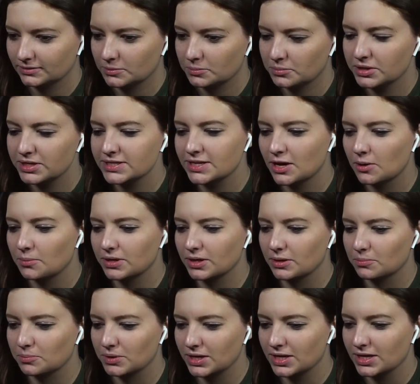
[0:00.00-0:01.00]
Please tell me the
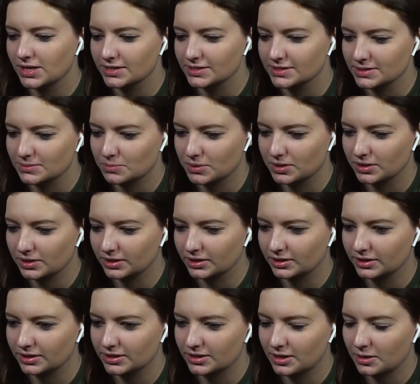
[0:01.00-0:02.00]
pee has been
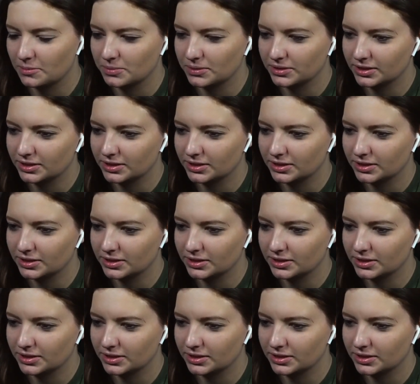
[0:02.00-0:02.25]
cleaned up at